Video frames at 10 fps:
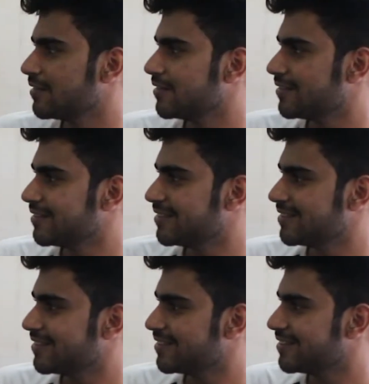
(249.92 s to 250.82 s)

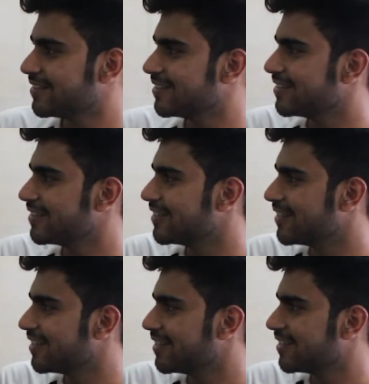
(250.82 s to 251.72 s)

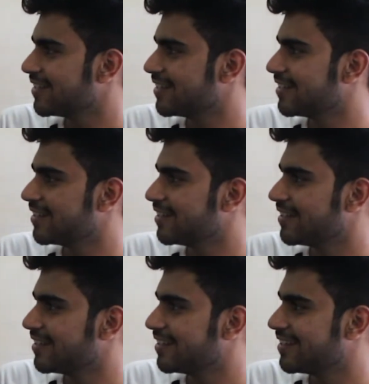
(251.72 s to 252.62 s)

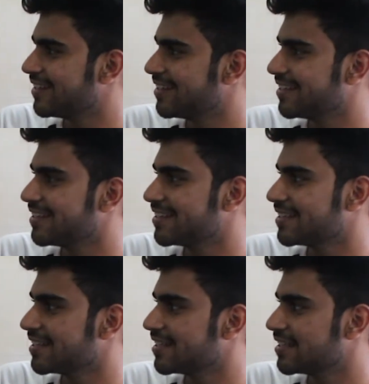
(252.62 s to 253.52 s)

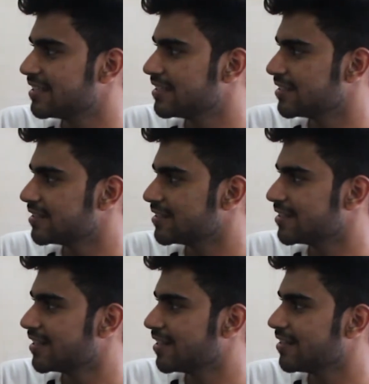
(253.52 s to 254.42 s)
This person isn't speaking.